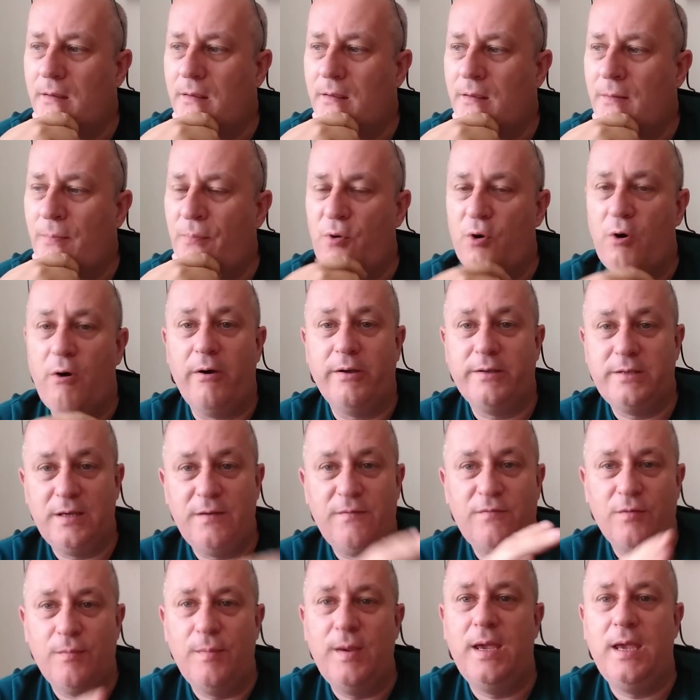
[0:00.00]
the priority
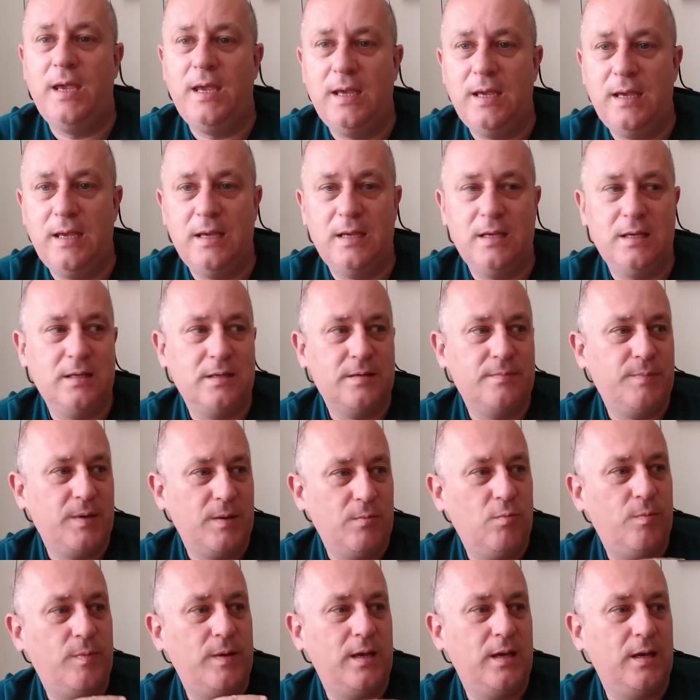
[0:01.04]
for me is
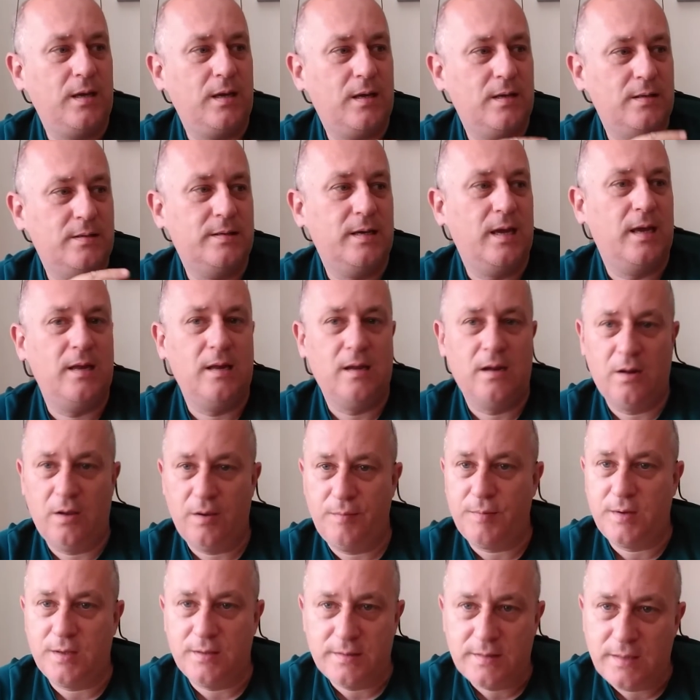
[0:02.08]
people being content and
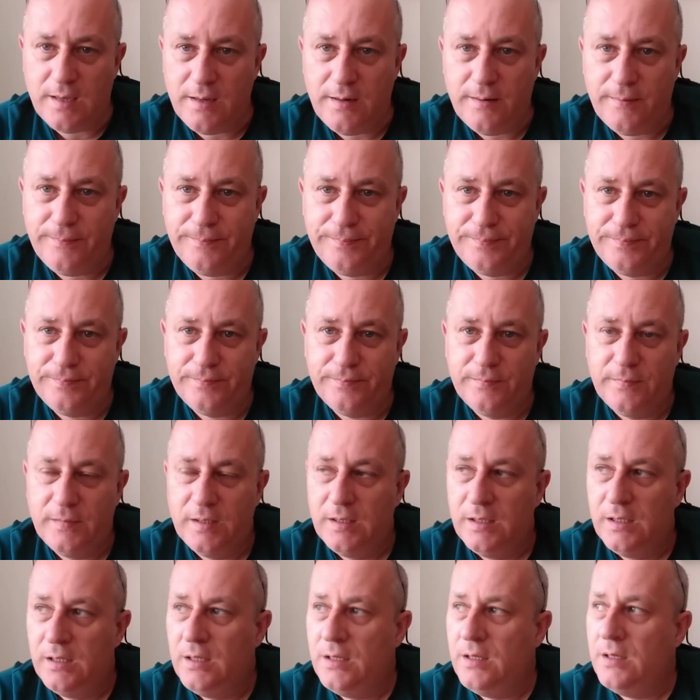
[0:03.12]
I'm content.
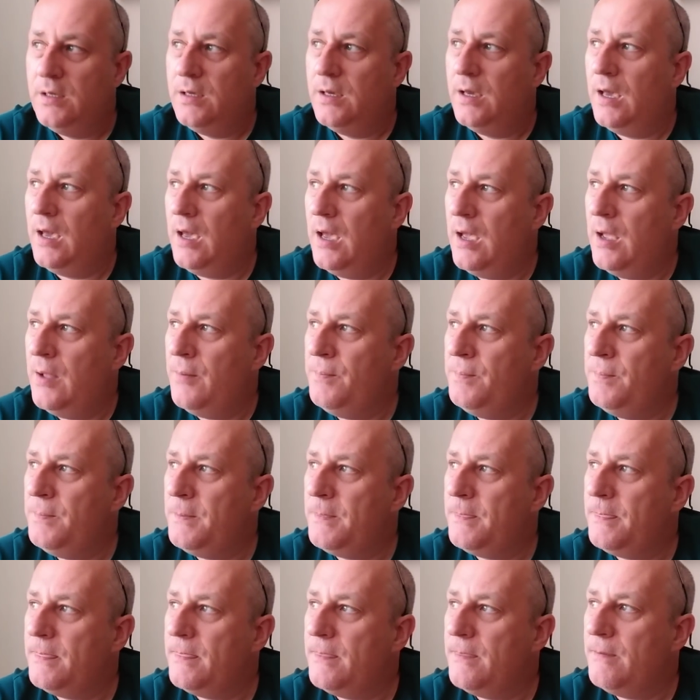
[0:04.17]

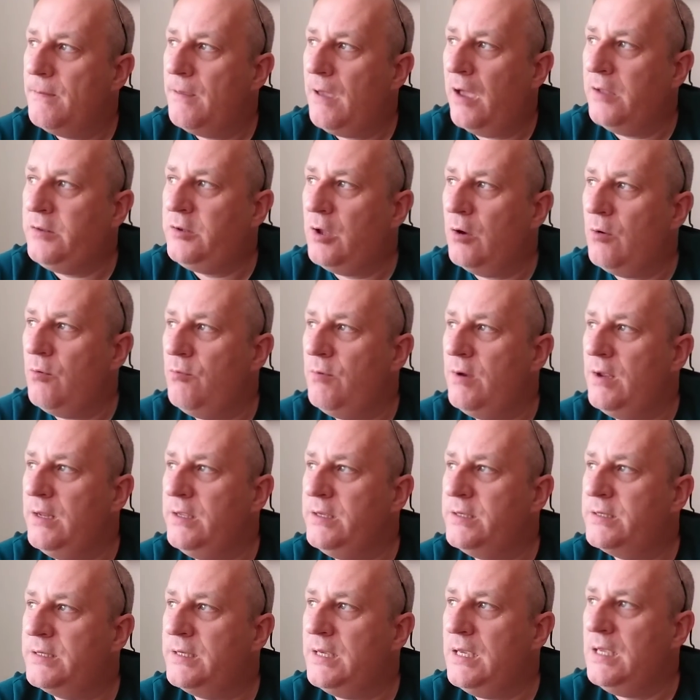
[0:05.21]
Um, I don't really
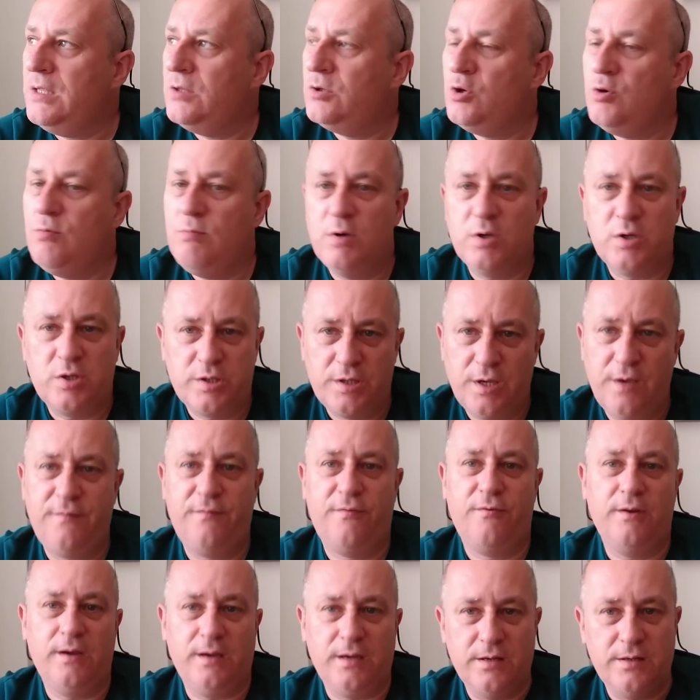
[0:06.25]
see too much
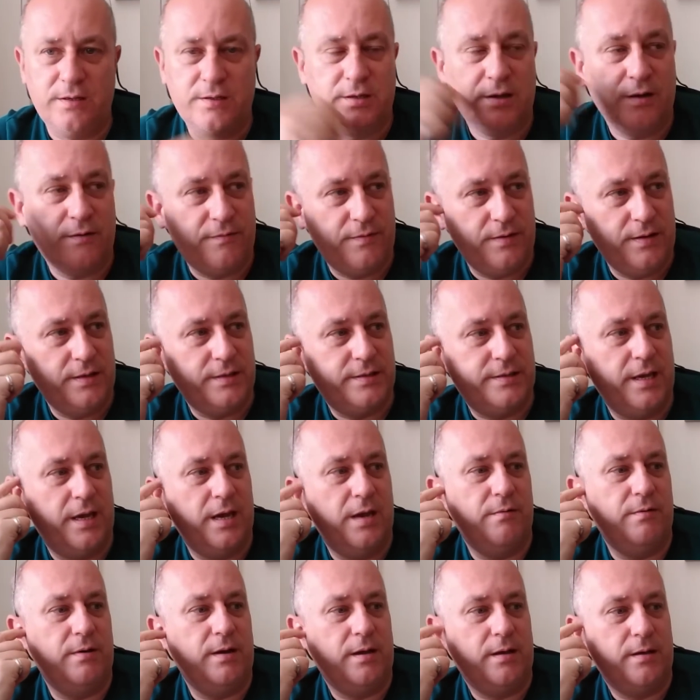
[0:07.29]
suffering and stuff in this
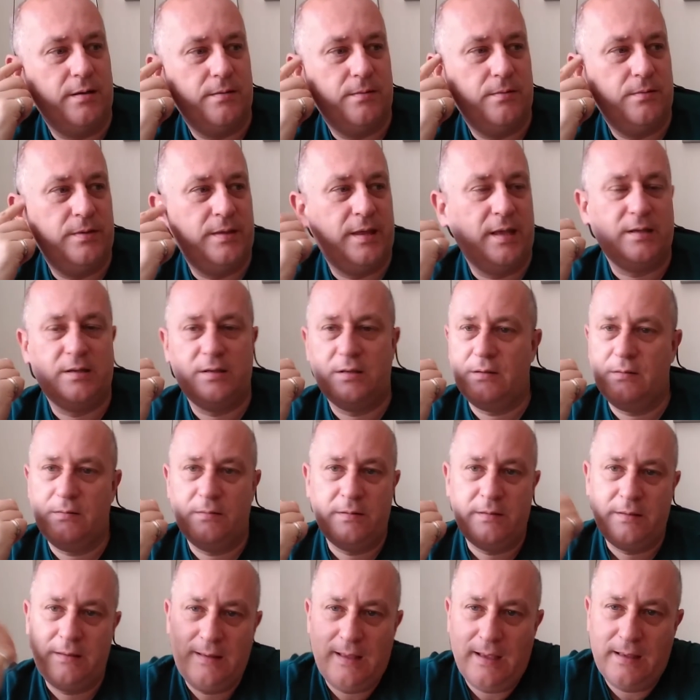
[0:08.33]
area. That's
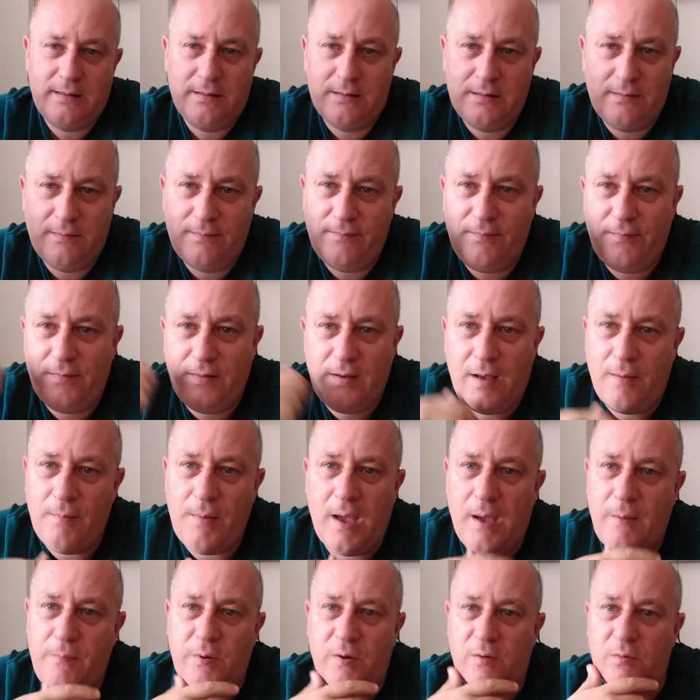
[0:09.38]
that's I'm
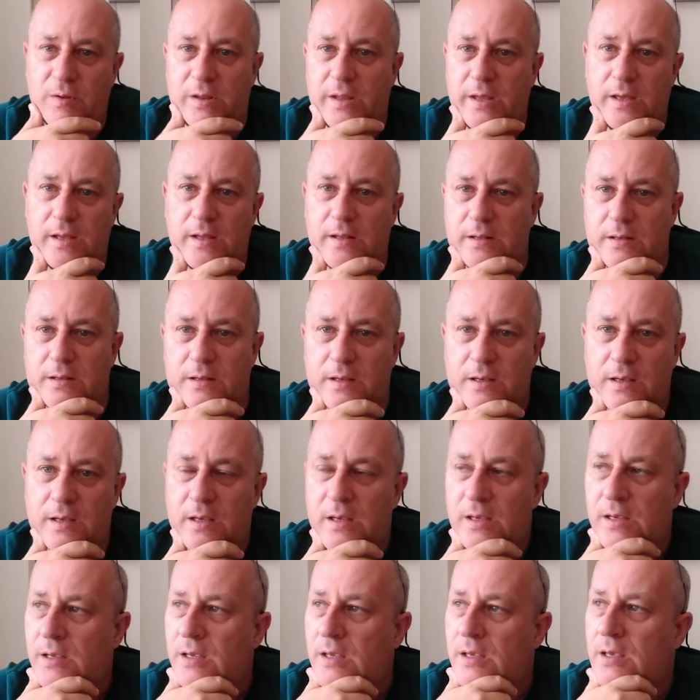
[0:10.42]
happy with that.
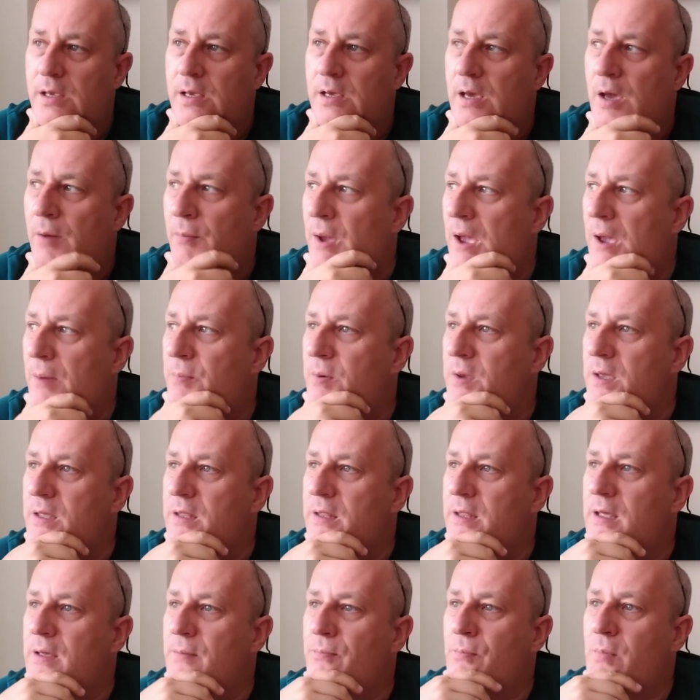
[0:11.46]
I'm happy
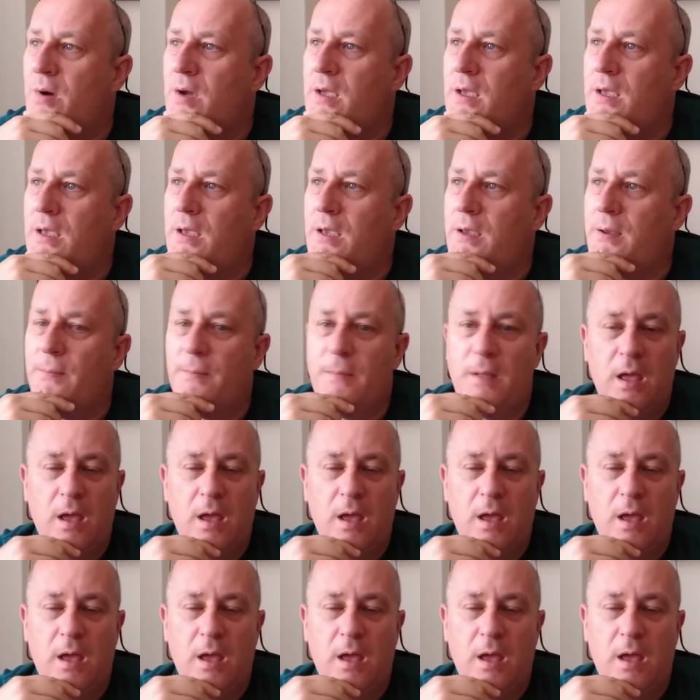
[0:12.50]
that my